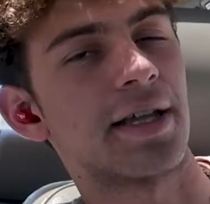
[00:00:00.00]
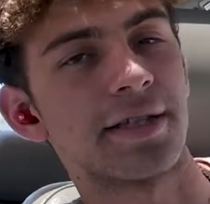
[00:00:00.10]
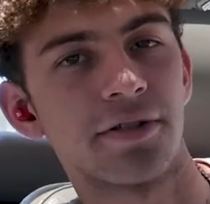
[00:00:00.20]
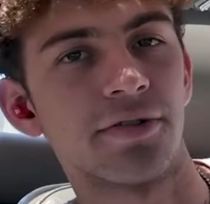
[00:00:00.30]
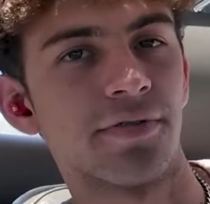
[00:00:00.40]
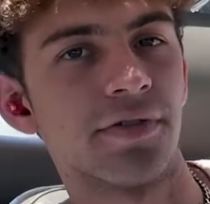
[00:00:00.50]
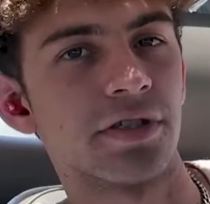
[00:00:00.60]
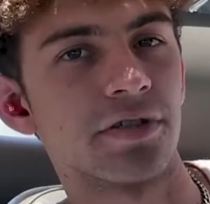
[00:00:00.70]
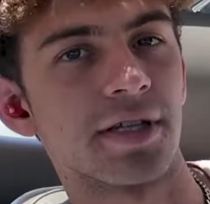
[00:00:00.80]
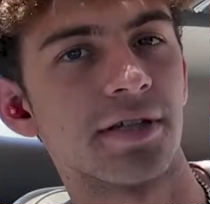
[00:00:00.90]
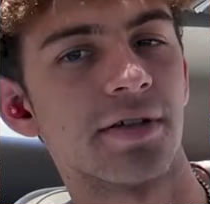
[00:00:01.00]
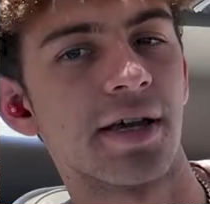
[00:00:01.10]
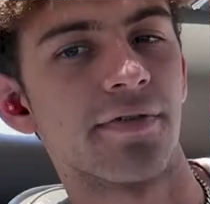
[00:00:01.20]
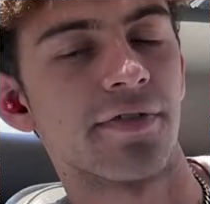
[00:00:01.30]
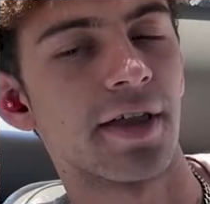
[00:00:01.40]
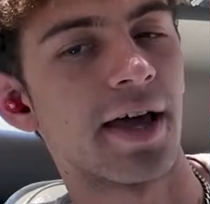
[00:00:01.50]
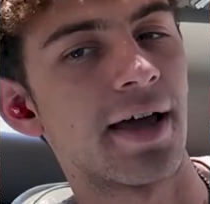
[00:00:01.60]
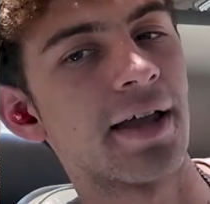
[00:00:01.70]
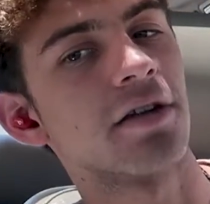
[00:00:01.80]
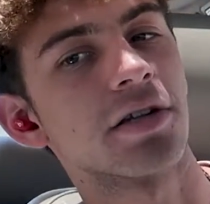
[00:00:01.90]
That's all the features that you get for that,
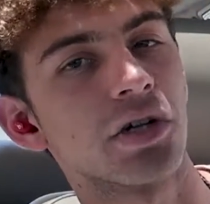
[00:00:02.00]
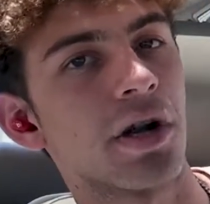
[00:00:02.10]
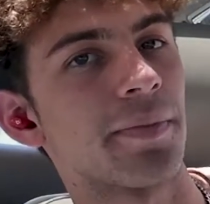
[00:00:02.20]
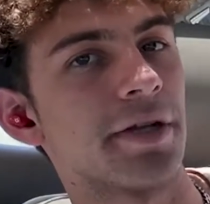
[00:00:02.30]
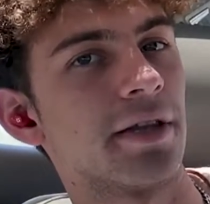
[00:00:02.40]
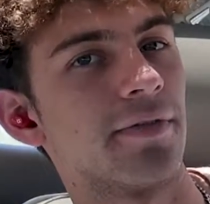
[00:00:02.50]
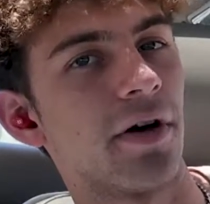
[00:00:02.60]
and you can turn up and down the